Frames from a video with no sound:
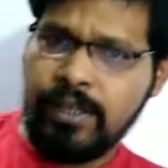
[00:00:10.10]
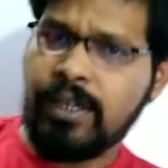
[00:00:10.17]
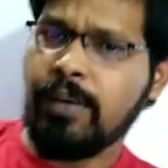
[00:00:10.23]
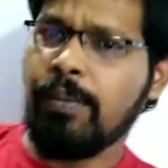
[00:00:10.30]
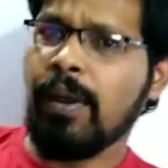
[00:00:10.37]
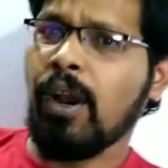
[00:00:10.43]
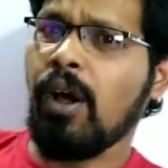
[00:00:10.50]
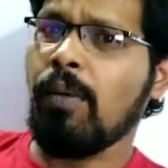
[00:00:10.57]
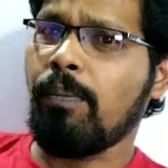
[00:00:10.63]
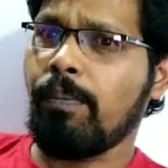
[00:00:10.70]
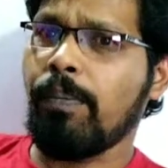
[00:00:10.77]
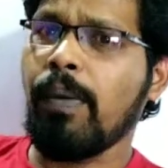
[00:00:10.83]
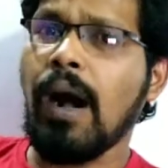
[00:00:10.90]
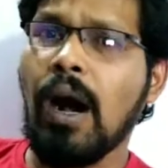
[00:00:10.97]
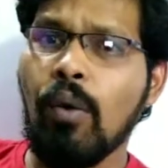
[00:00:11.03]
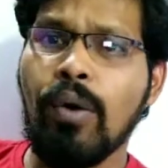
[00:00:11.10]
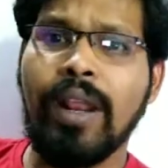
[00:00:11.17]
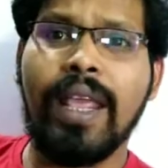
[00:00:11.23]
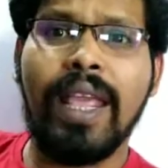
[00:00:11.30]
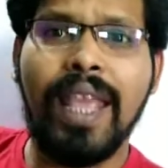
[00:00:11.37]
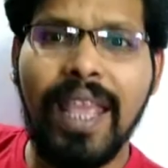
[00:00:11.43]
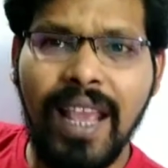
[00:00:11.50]
develop
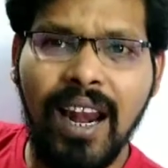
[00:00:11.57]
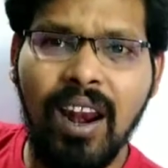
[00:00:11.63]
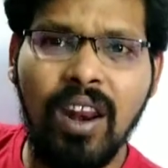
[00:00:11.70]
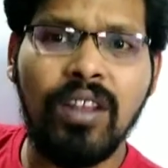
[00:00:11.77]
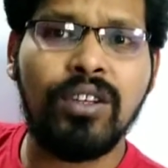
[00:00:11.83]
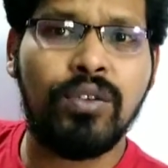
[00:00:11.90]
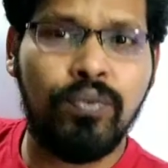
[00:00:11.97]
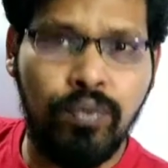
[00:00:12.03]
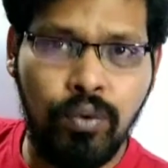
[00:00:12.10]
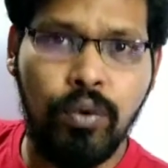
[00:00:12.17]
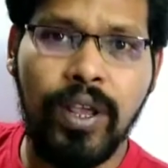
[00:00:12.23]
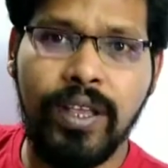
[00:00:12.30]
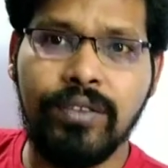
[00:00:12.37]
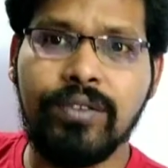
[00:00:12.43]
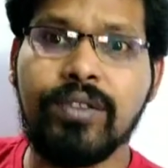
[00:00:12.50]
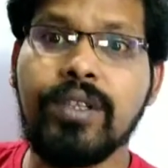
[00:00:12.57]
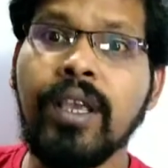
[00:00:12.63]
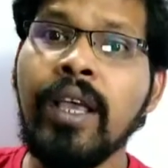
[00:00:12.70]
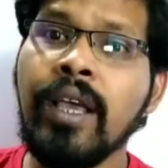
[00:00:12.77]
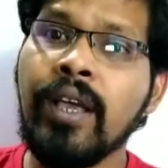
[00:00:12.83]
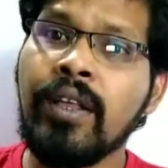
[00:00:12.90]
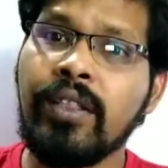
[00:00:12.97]
our English
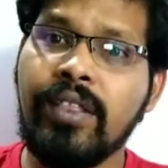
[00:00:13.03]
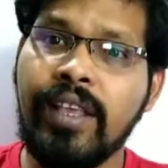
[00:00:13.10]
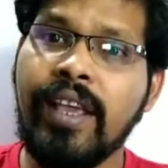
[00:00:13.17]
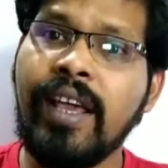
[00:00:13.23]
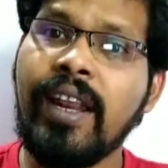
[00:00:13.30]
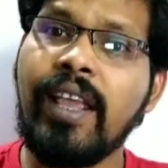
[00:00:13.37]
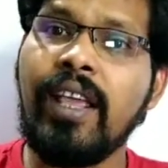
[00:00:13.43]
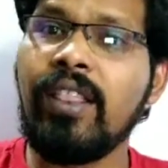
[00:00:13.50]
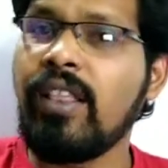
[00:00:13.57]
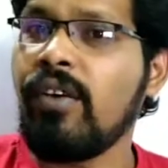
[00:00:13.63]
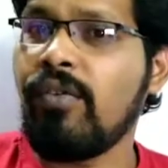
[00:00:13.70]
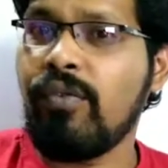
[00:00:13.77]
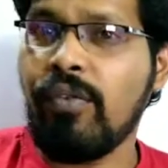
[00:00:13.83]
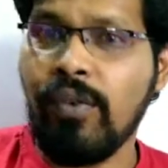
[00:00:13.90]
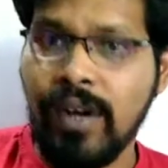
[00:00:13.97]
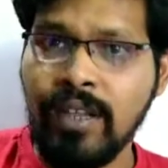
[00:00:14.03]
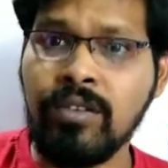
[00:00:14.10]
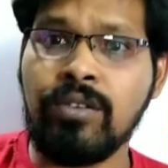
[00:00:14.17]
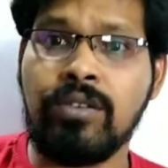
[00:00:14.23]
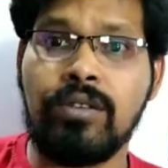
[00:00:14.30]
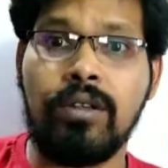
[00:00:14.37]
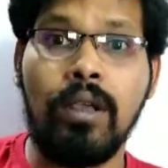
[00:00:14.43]
fluency? There in the
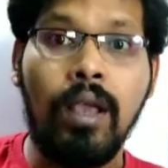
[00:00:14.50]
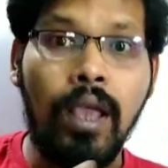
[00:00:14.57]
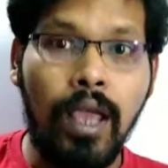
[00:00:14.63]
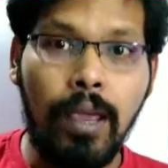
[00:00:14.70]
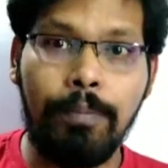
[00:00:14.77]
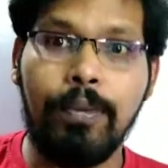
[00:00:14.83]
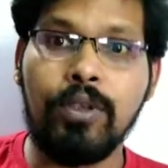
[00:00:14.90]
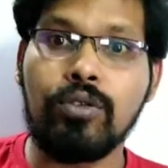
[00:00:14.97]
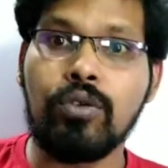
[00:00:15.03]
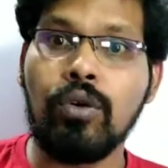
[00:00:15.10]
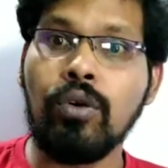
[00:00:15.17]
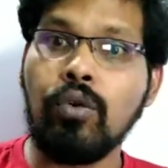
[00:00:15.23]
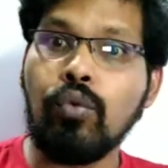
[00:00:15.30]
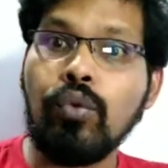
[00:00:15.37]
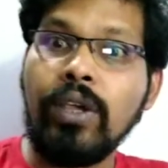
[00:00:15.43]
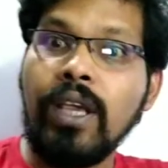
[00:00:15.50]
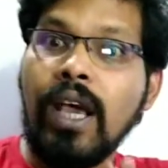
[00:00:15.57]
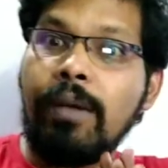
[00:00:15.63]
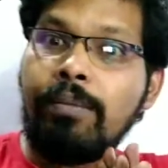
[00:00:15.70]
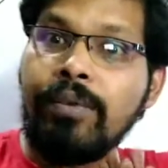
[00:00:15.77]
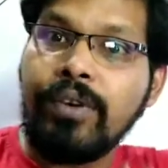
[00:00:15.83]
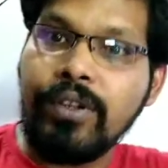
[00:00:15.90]
first episode we
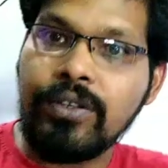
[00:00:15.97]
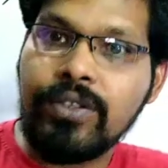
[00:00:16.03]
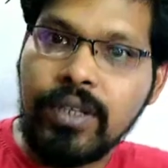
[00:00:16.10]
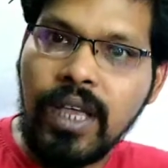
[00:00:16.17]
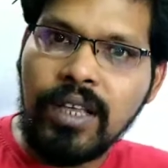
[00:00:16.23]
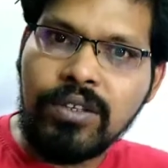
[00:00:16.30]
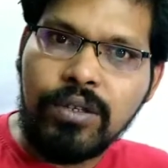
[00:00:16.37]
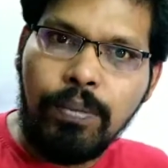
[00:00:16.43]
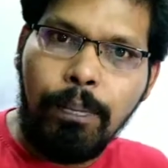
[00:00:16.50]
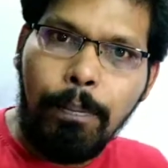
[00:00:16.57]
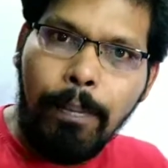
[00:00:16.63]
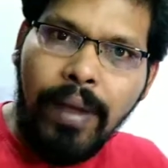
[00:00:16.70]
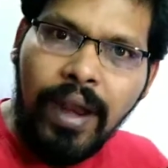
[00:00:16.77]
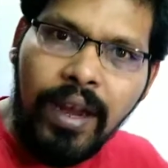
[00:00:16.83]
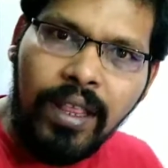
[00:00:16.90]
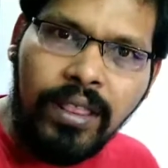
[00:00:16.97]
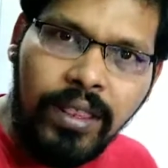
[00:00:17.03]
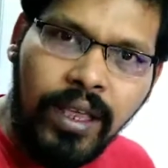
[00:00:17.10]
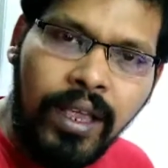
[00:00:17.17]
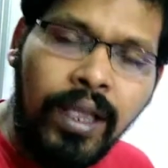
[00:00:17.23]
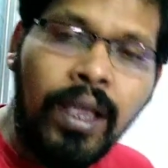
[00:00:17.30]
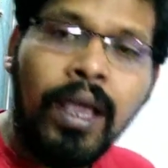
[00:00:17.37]
have discussed many
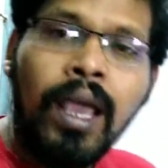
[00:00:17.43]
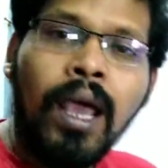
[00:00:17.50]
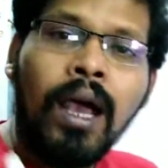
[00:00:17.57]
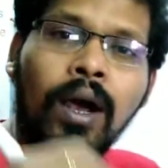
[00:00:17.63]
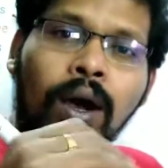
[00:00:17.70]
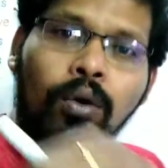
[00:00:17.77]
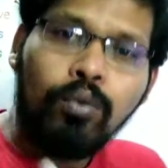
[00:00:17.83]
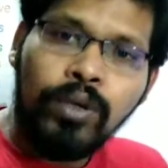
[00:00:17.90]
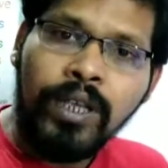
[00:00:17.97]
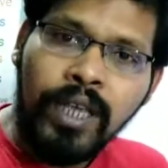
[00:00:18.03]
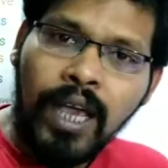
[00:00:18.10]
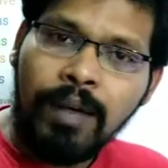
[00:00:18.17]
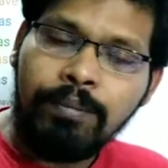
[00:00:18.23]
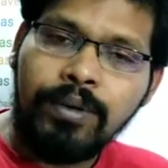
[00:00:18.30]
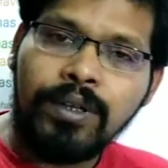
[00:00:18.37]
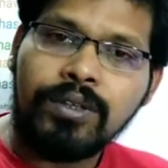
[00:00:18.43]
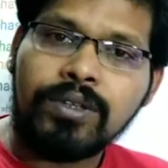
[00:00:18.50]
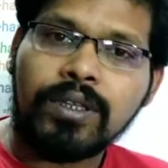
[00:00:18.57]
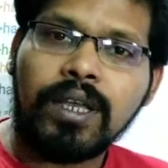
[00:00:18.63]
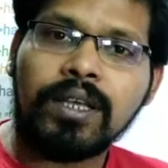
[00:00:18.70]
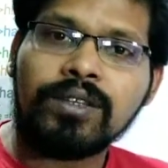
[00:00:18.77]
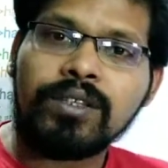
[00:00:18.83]
things. We have
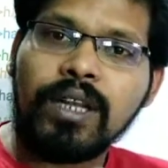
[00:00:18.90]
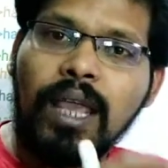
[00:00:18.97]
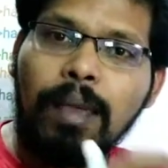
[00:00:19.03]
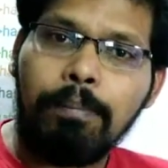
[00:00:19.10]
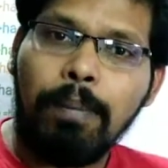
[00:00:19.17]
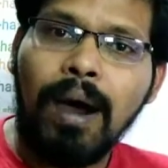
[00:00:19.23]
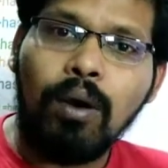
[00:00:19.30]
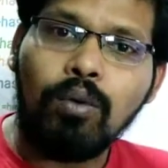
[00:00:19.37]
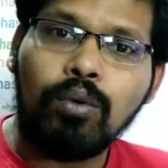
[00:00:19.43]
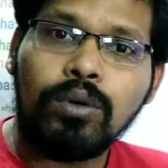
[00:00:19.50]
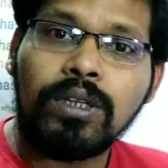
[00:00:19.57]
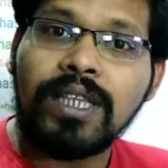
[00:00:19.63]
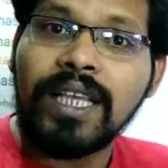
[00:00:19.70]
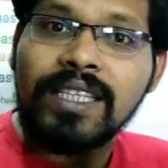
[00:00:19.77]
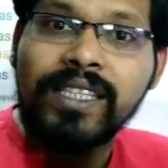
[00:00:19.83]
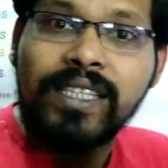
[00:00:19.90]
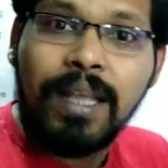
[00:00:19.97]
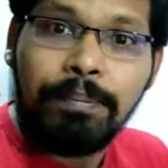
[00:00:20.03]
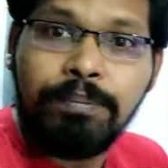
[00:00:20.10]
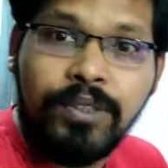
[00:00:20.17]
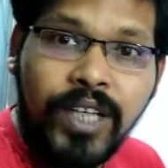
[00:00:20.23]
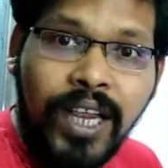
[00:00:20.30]
discussed about the
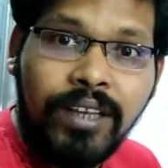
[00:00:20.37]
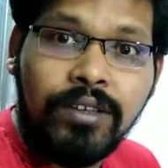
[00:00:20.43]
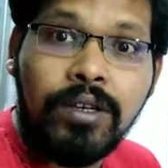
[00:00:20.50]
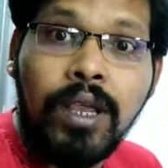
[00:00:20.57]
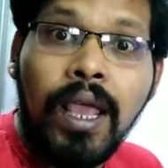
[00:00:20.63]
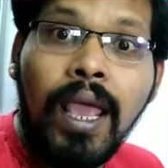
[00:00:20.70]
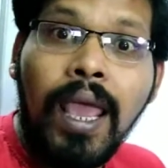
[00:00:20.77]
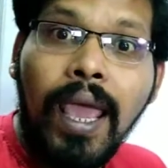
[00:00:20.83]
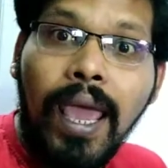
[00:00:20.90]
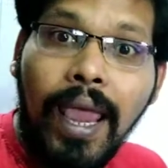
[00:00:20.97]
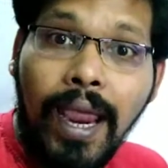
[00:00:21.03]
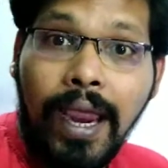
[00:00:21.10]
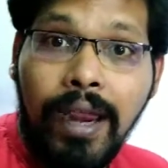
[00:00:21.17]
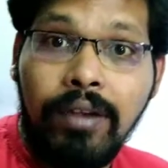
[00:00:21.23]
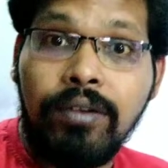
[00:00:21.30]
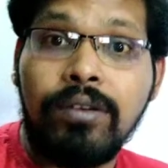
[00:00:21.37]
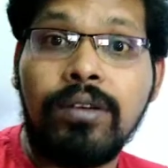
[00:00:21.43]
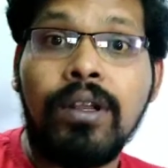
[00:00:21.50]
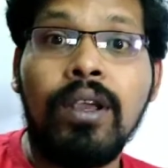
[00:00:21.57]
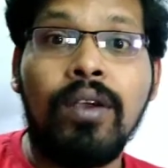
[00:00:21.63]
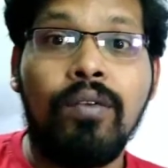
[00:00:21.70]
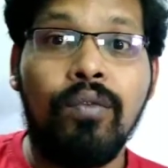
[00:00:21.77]
subject
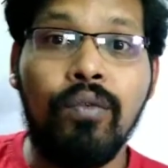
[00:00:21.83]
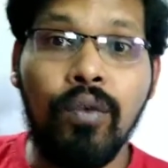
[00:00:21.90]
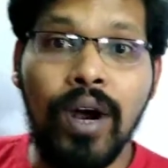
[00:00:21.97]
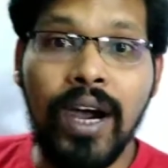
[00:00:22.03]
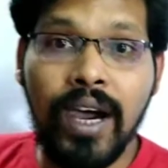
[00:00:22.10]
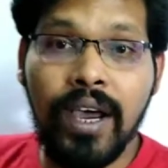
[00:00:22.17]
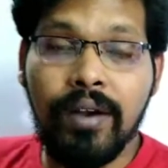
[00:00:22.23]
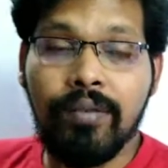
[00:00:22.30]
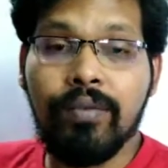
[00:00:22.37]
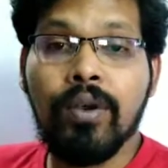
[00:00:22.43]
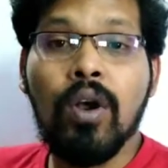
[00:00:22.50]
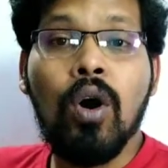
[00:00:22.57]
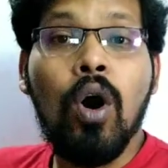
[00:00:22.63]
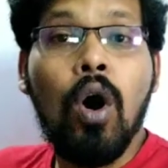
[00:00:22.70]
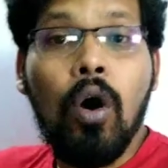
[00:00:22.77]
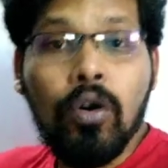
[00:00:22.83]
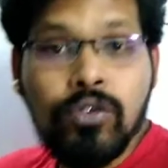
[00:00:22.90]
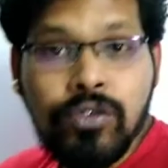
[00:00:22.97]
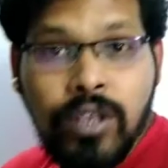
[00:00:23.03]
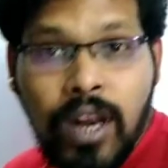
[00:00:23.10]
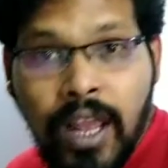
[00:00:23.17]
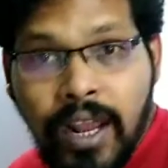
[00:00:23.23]
and verb,
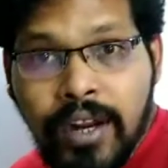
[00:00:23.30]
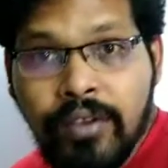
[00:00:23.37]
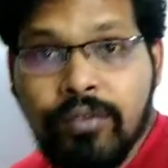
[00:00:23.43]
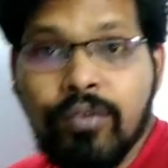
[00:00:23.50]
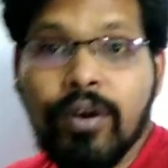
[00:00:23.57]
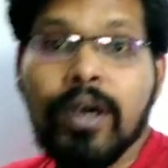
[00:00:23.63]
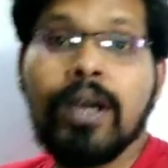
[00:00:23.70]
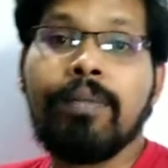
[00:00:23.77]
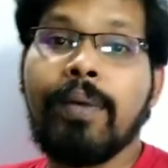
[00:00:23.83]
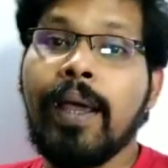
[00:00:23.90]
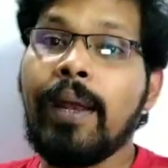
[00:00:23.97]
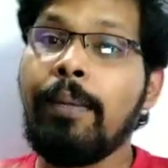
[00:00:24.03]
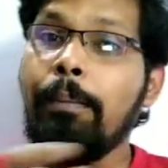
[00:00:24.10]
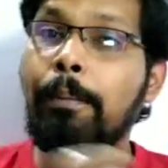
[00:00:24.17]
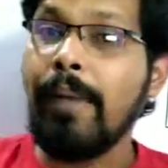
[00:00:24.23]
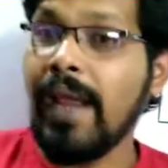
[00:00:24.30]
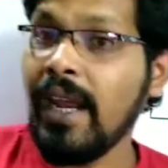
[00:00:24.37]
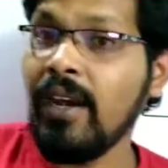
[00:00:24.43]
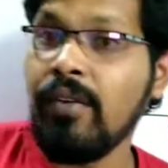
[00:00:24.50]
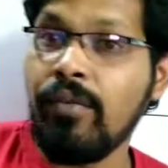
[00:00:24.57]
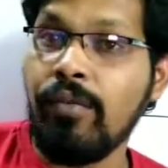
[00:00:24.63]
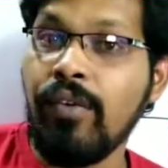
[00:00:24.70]
auxiliary verb and
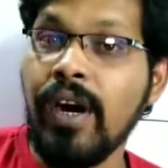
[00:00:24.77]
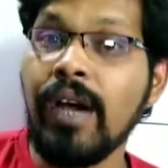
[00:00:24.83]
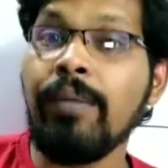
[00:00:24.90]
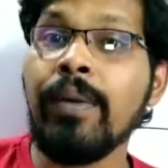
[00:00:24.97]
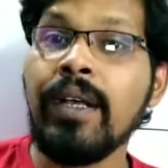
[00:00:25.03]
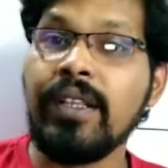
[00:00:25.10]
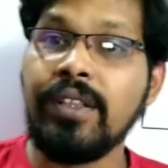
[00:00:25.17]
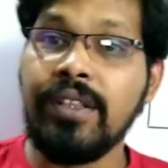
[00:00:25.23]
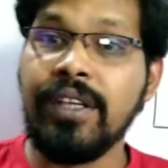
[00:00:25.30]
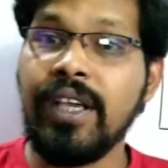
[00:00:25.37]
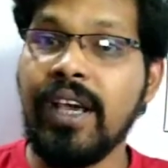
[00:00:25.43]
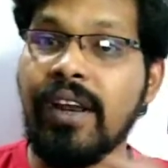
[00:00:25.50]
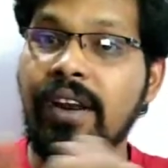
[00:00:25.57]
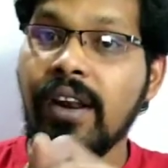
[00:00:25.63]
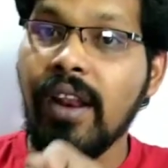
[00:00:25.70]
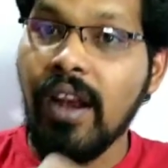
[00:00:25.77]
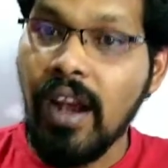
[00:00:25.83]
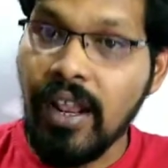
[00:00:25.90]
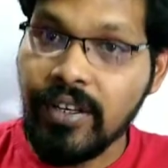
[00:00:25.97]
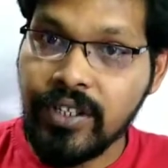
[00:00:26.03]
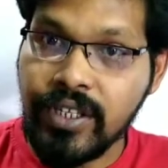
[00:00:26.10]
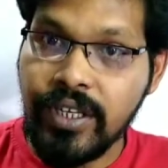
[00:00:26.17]
main verb, their
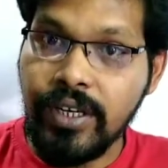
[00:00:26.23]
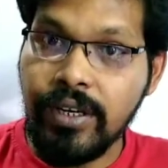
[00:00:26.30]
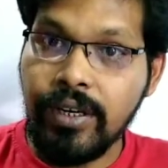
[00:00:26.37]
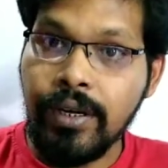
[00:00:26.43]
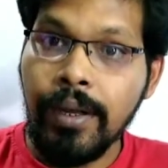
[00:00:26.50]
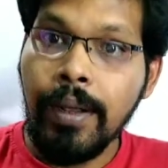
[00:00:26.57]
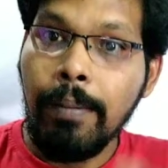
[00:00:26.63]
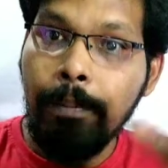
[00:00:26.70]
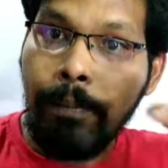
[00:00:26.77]
relation.